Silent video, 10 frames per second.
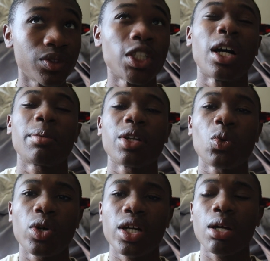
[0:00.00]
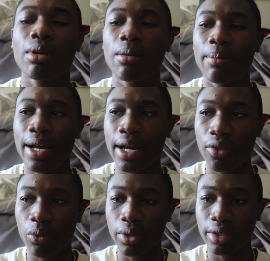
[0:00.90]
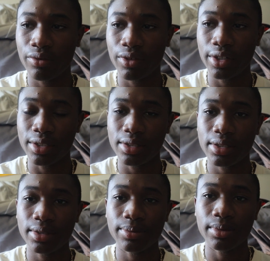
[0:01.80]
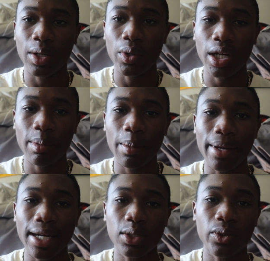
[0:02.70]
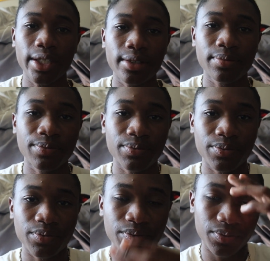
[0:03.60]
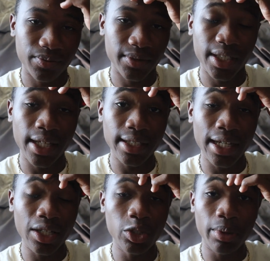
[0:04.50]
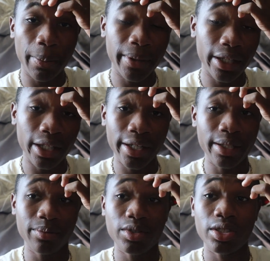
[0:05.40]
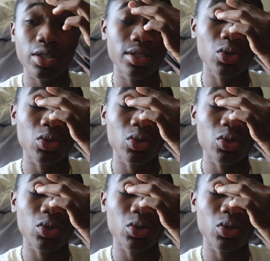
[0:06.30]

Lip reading: No, I'm going to work on my math work first. I work on my math work. And then I do my PLA, just